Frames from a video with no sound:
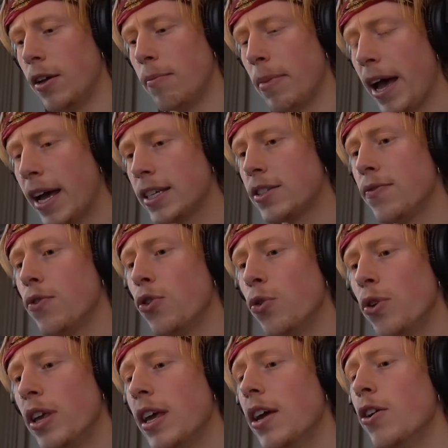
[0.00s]
past few
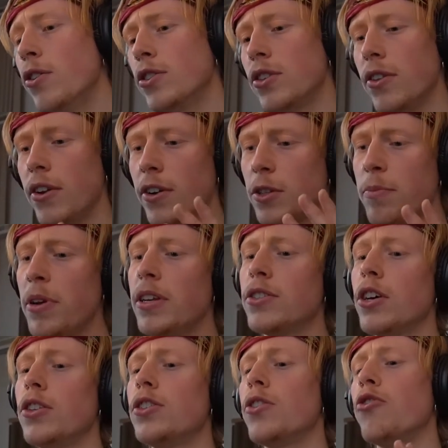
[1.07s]
years, there's been
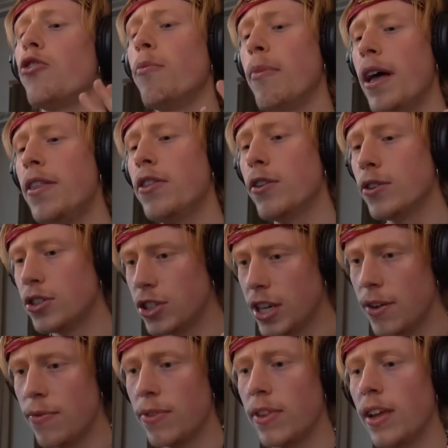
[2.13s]
such a tremendous
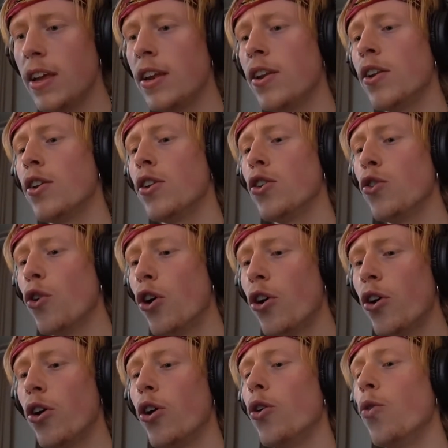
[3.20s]
shift in your